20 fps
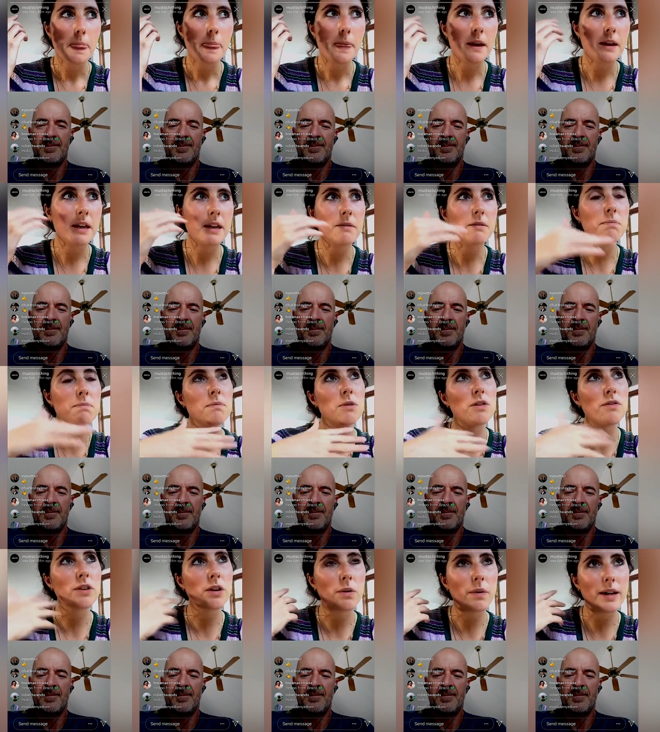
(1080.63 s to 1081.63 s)
Speaker 1: moving
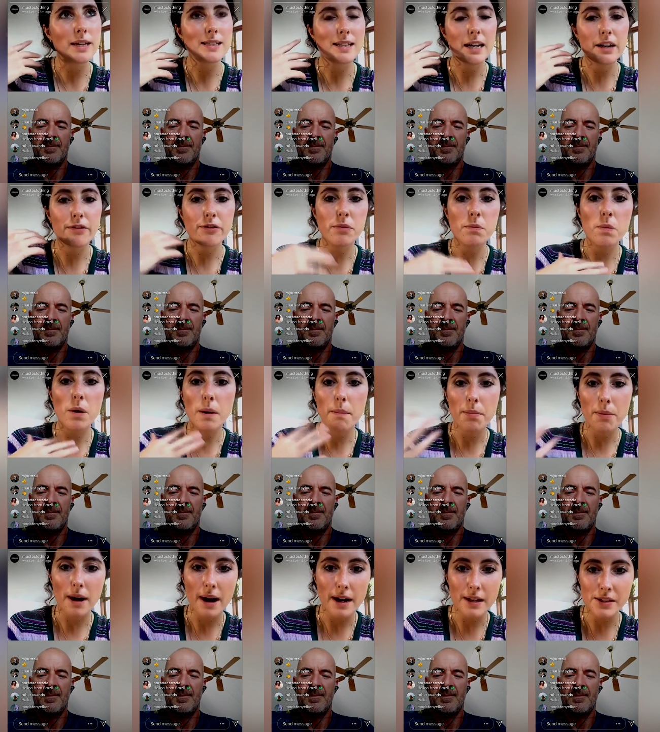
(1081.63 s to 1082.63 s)
away slightly from what
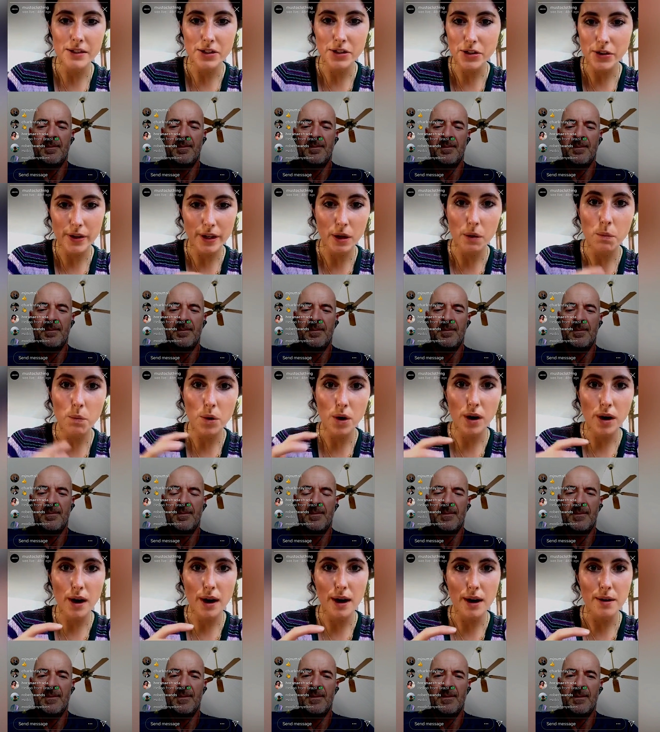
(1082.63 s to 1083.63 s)
brands are doing and what
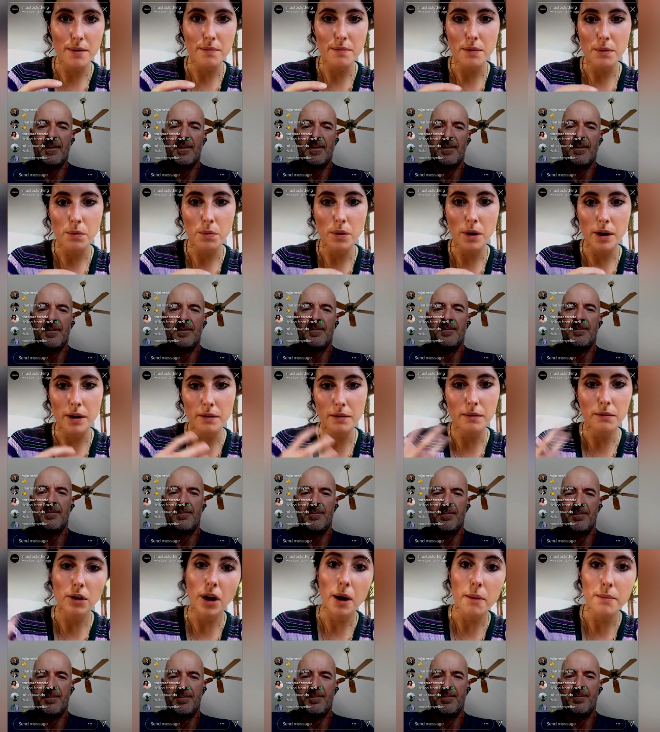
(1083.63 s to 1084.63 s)
um what
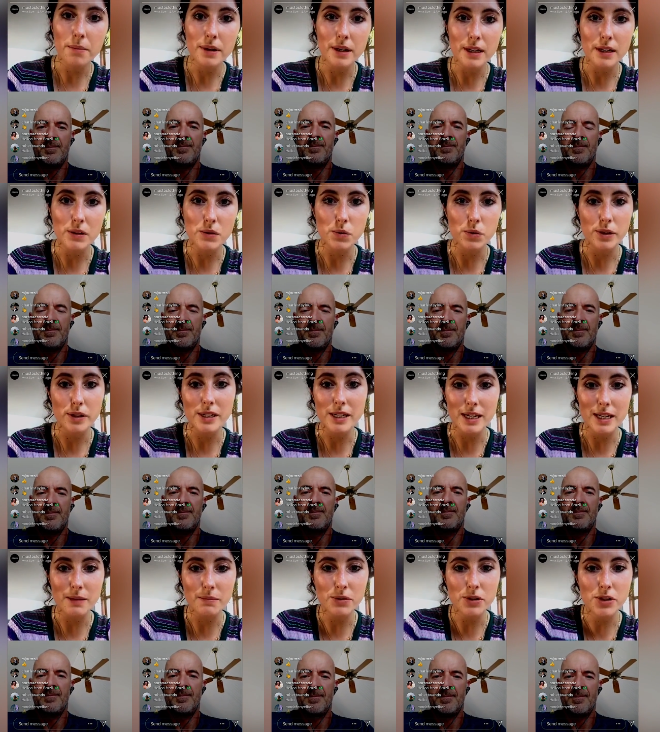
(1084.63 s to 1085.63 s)
companies or teams
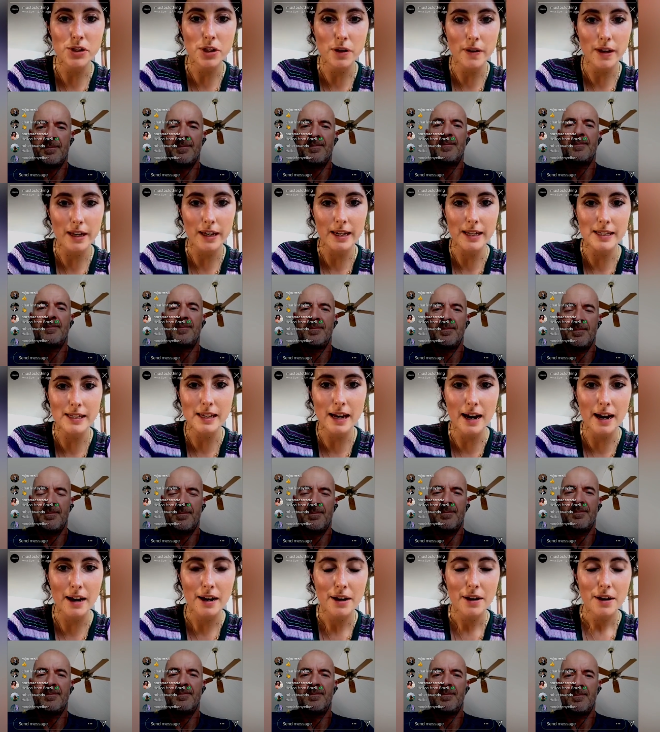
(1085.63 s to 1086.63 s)
are doing, it's that
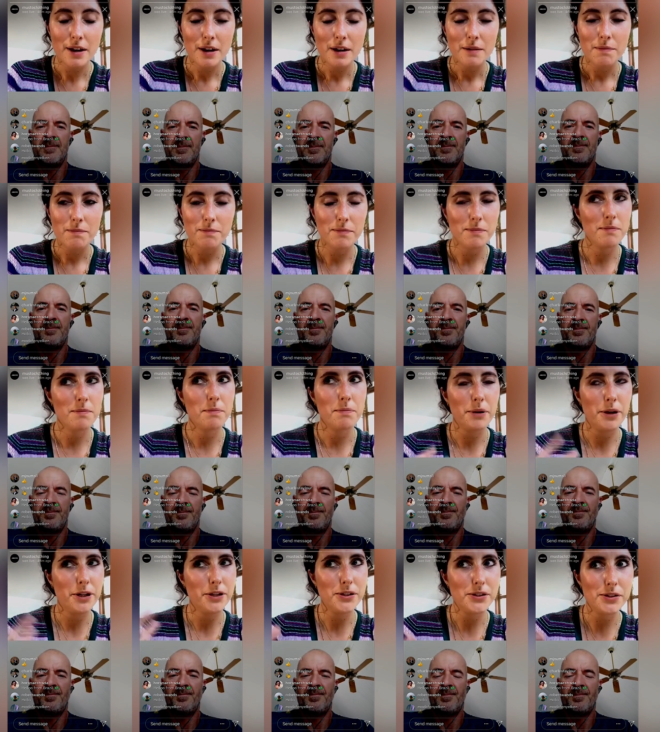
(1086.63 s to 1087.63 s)

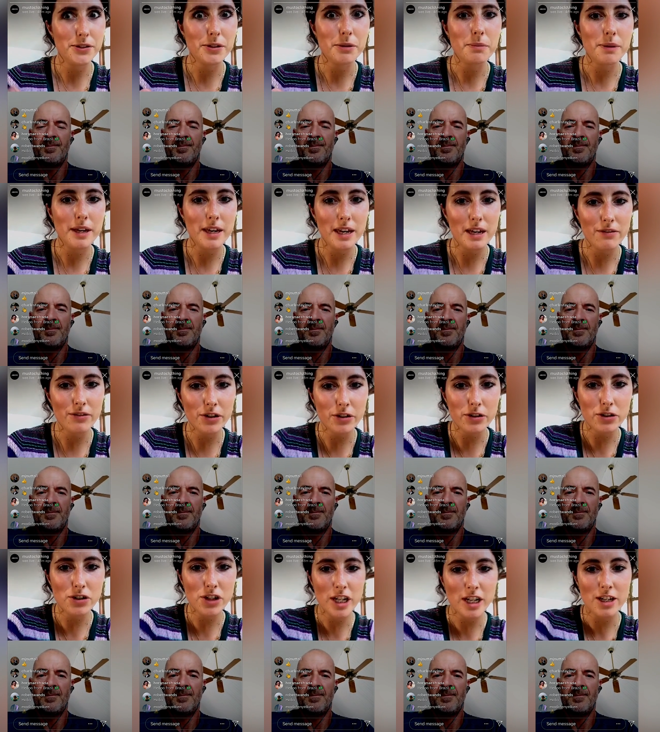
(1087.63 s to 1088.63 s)
personal behavioral
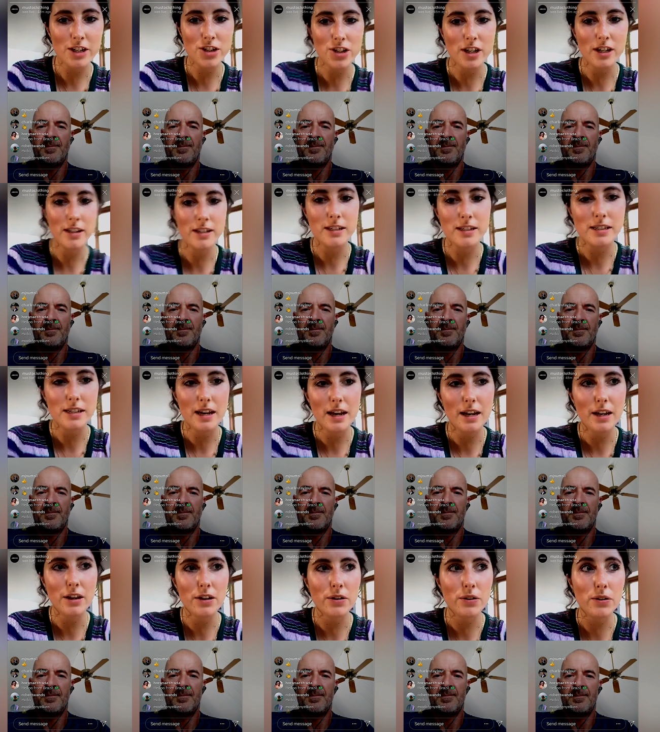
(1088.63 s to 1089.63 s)
change. And you
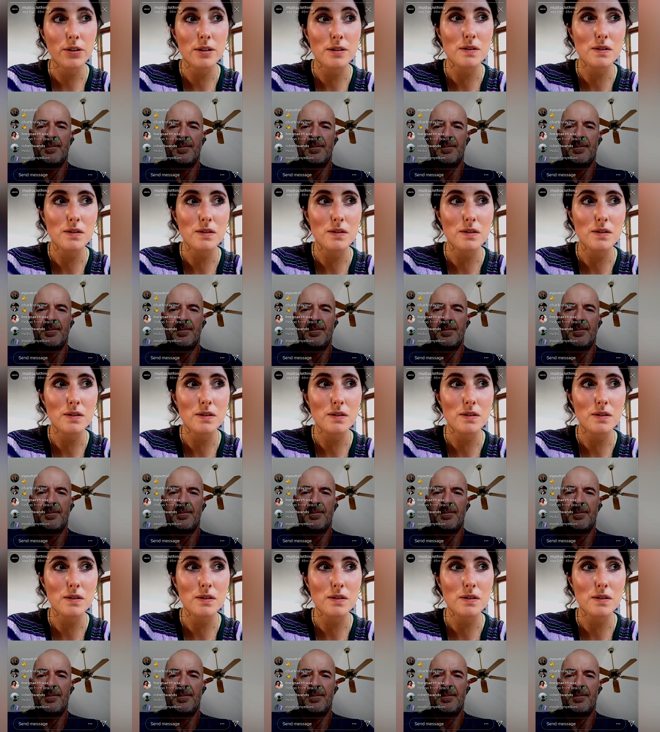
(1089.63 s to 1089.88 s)
know, because